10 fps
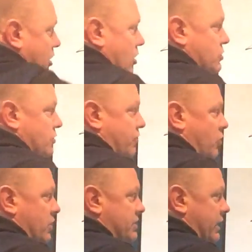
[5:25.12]
goes with
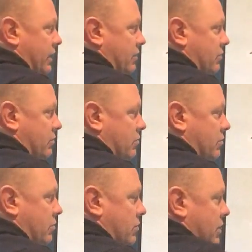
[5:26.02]
14.
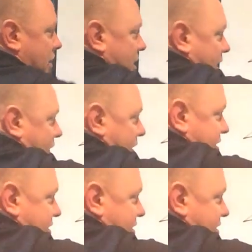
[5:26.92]
The